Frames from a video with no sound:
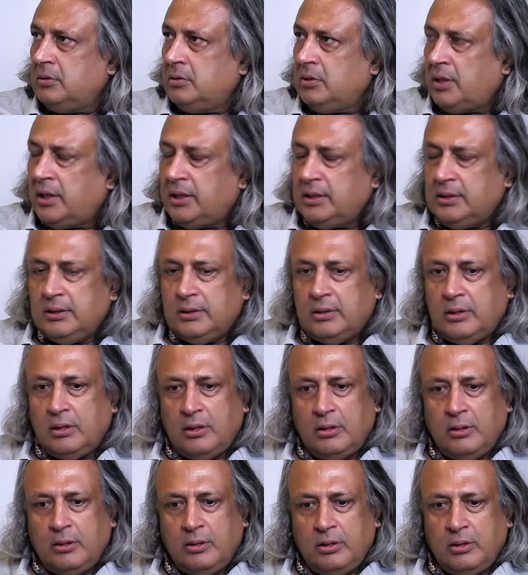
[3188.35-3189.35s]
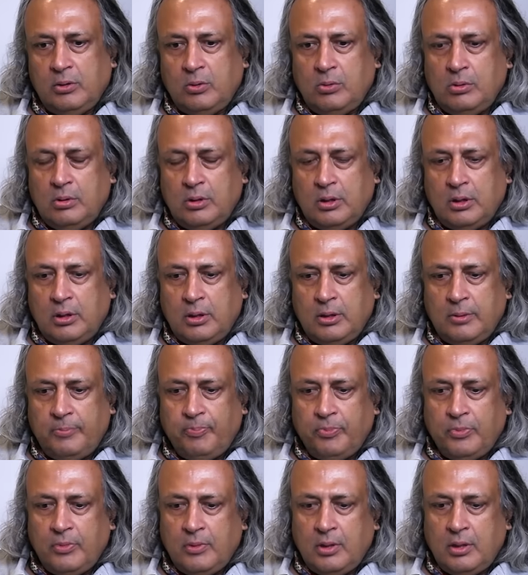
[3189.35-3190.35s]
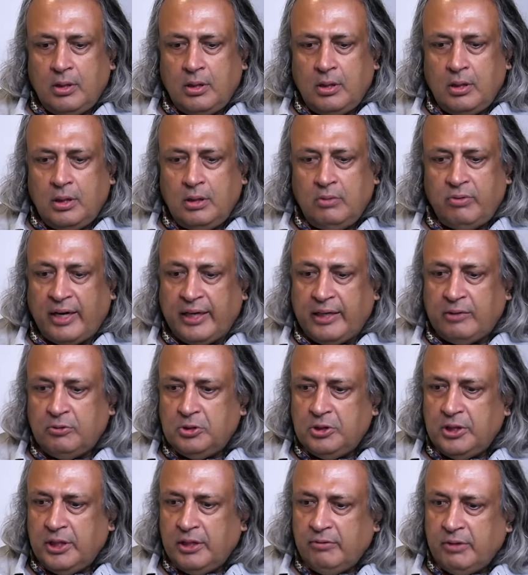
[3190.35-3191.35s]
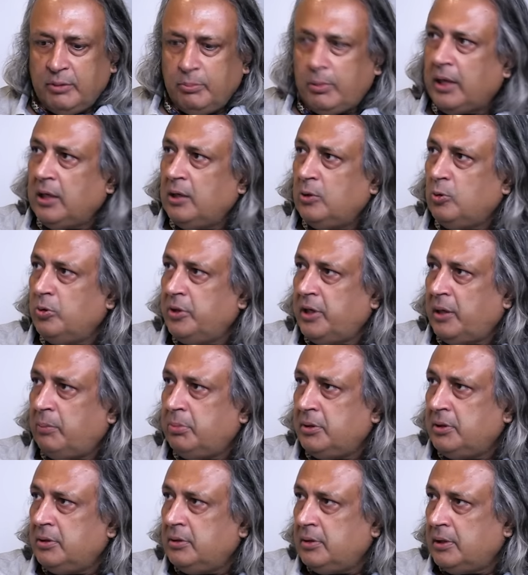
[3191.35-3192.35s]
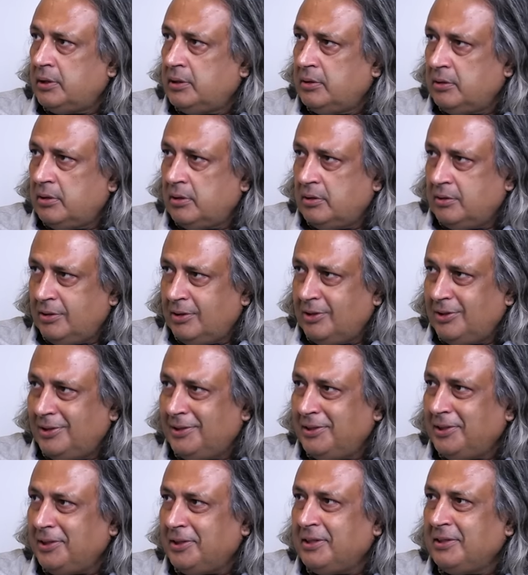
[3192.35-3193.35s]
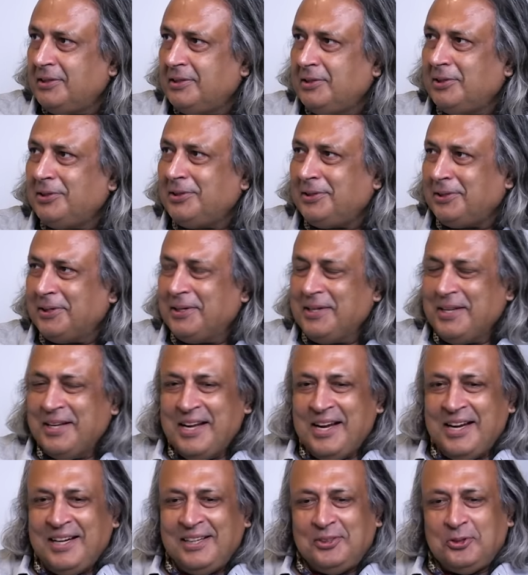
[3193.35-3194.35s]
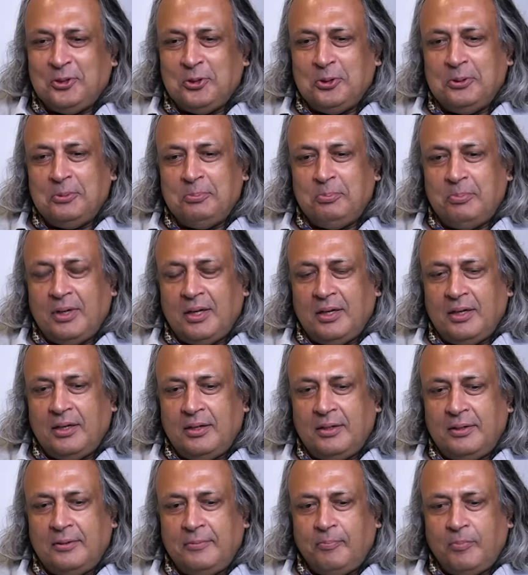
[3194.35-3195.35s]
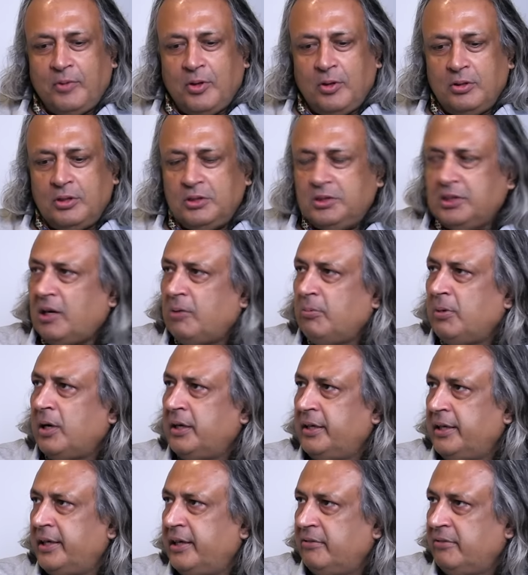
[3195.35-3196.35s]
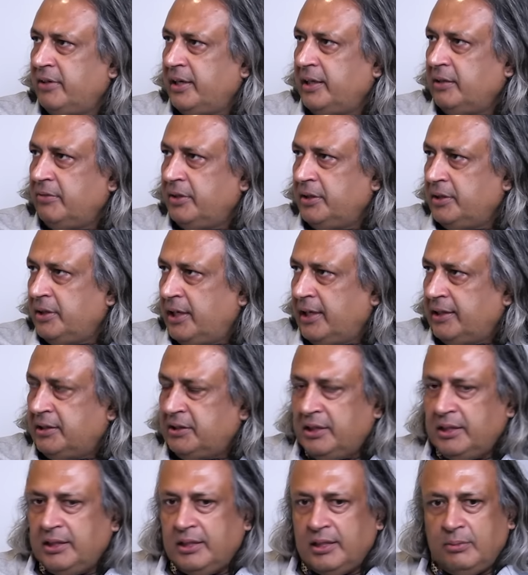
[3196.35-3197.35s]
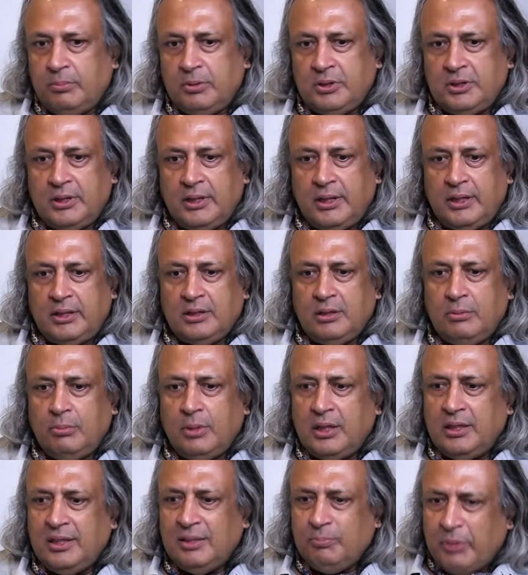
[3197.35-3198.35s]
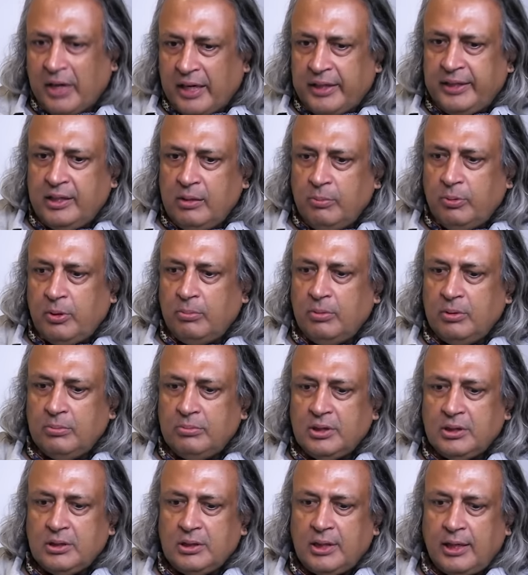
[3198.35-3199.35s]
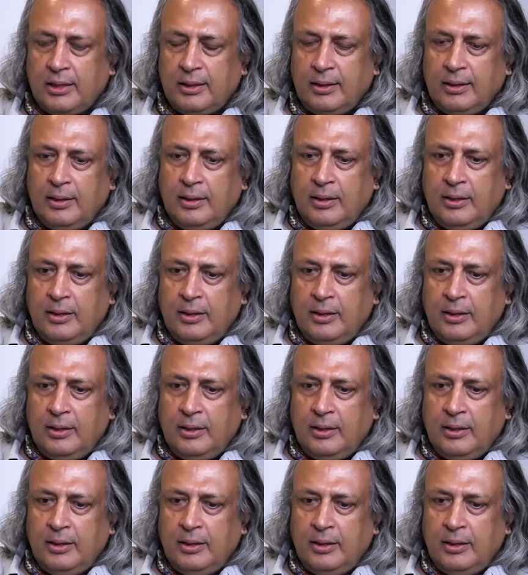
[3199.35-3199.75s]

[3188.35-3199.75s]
thrice. In fact, I was there when Balakot happened. And, okay. So, on a Chabahar day event where they had senior representation. But their practical problems is that